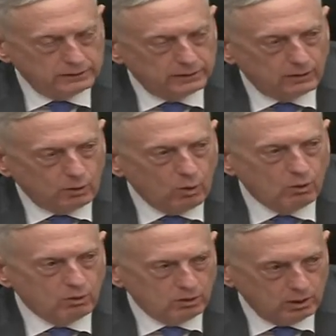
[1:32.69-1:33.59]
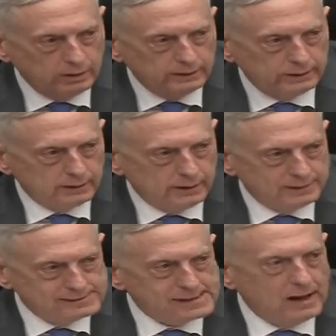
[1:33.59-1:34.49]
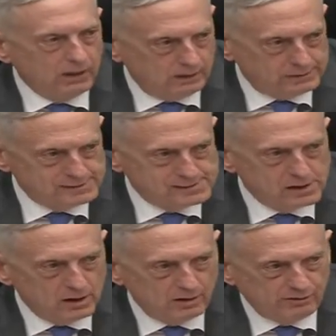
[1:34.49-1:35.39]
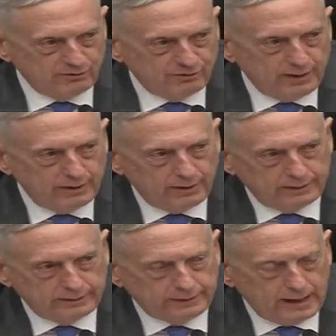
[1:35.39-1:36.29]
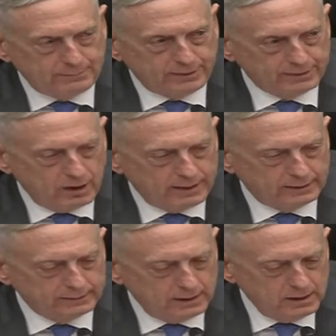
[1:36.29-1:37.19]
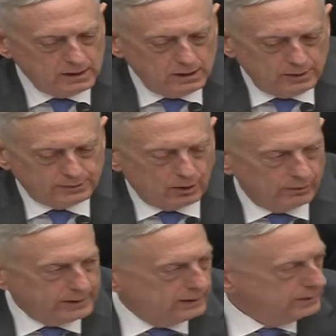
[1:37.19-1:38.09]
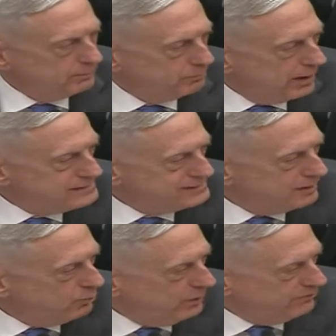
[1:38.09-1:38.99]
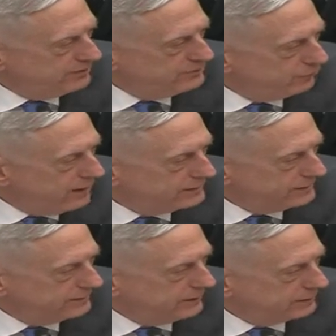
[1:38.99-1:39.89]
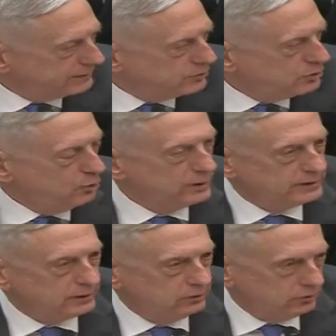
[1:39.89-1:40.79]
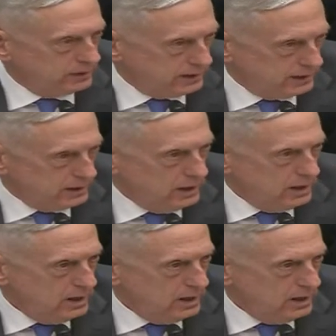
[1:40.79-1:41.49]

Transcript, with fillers: the whole uh, challenge of uh, hypersonics. So in the budget, we've addressed this to a degree